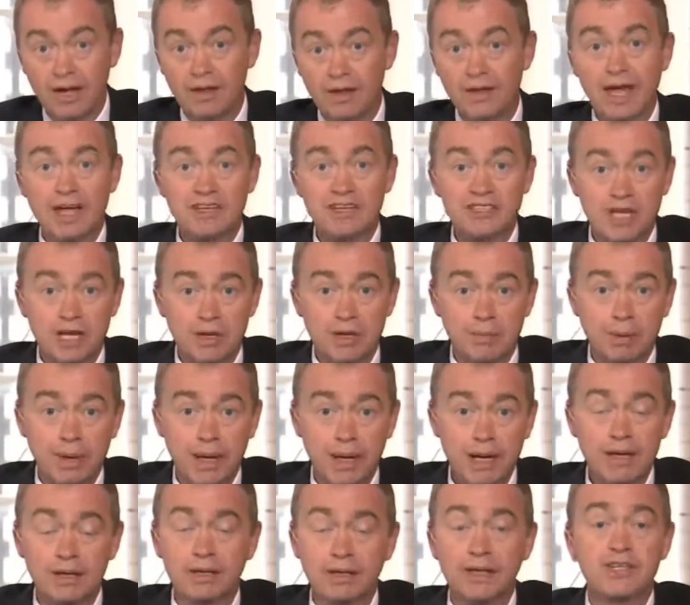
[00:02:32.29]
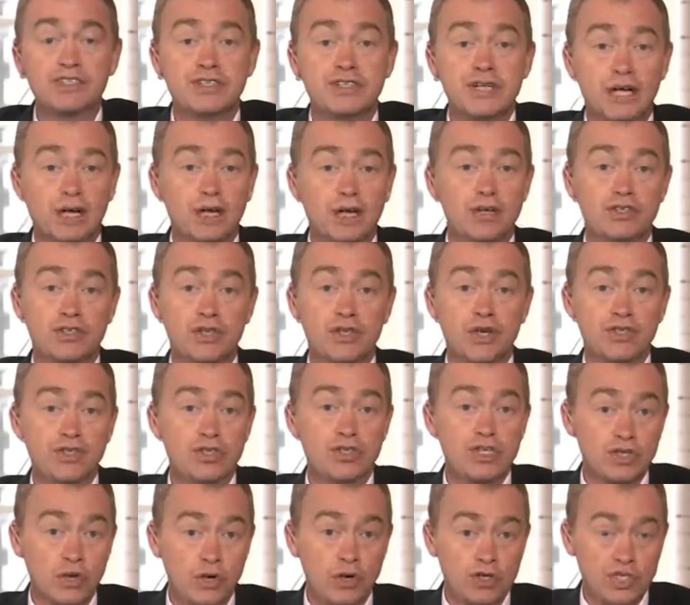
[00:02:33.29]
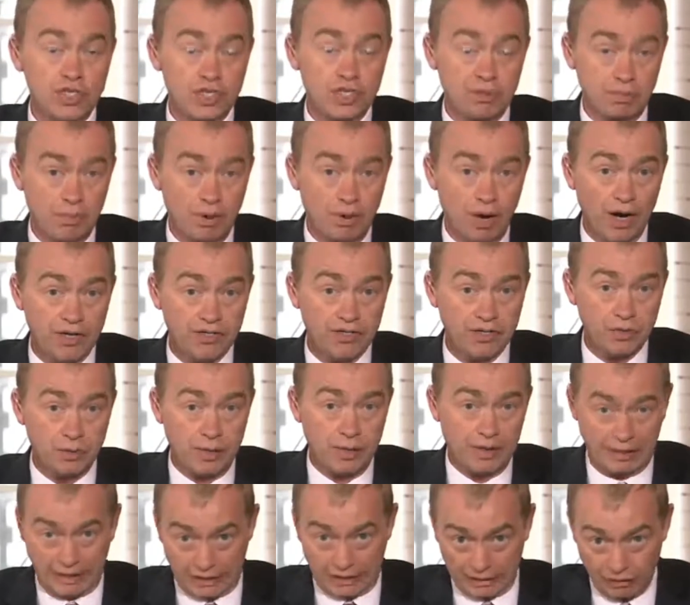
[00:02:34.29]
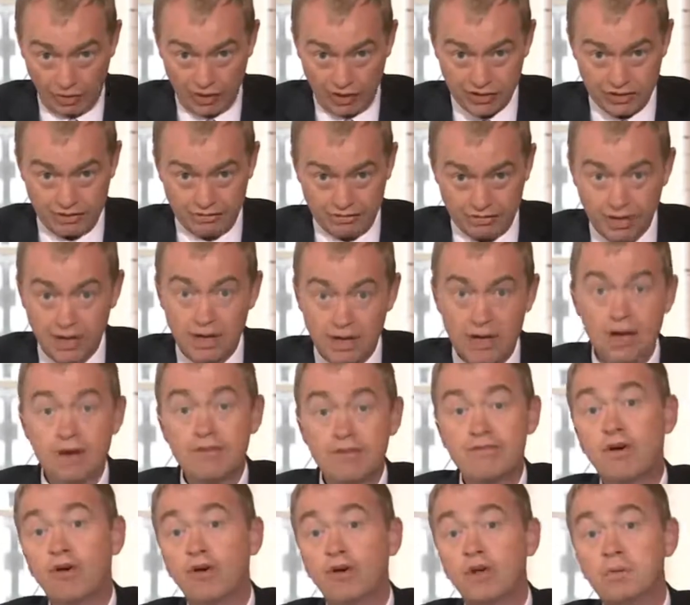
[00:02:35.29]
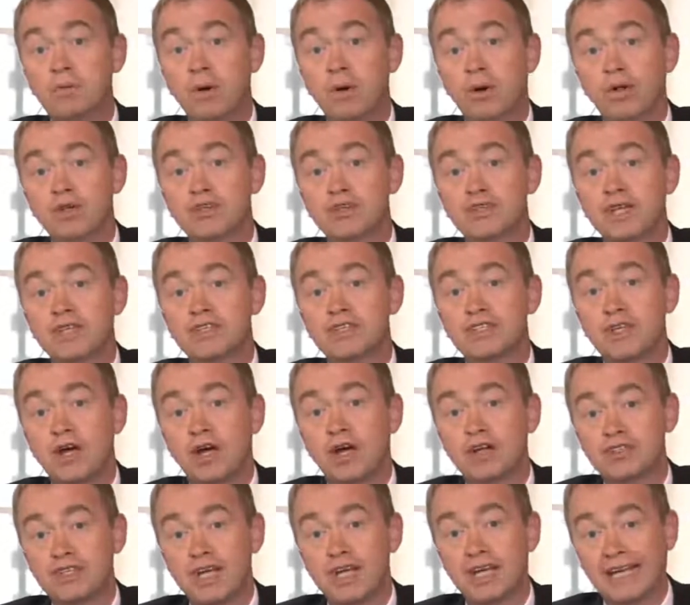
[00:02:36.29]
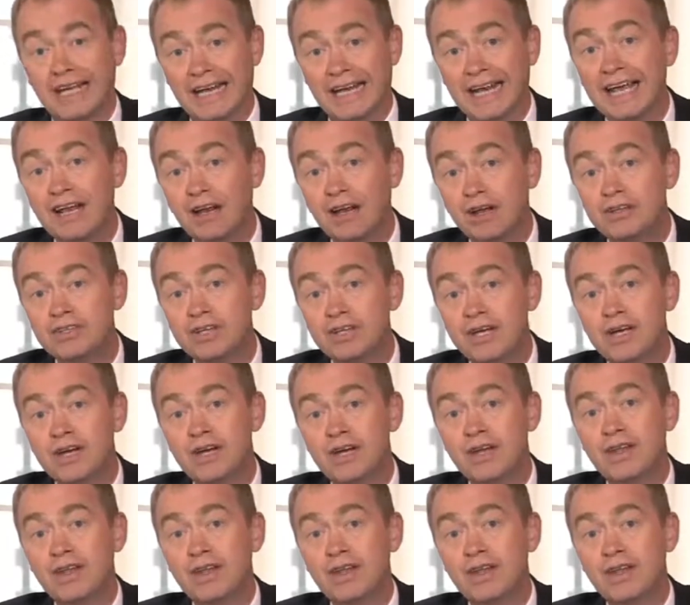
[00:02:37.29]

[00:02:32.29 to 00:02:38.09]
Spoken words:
The SNP, unless Nicola Sturgeon is going to surprise us with an aggressive foreign policy and start standing in England,